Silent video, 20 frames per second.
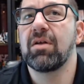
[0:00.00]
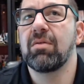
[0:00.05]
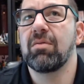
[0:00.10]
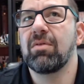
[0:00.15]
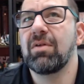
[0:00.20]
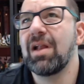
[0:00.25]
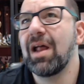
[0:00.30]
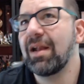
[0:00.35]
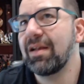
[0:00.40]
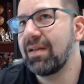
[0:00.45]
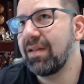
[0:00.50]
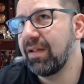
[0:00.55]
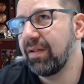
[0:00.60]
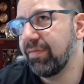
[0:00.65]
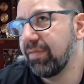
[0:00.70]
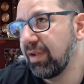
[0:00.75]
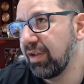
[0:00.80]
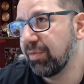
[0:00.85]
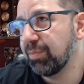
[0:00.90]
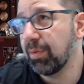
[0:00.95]
Well, not
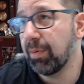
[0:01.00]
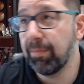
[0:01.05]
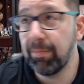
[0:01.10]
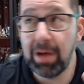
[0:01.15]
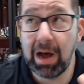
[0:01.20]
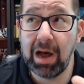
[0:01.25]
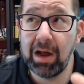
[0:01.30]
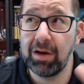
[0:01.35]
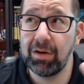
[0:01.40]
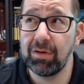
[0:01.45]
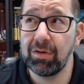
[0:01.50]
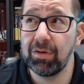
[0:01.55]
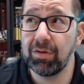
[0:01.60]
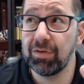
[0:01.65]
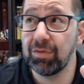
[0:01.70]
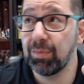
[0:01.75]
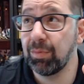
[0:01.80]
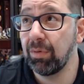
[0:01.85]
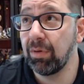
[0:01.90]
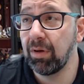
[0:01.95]
TVs, but
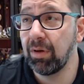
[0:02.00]
monitors.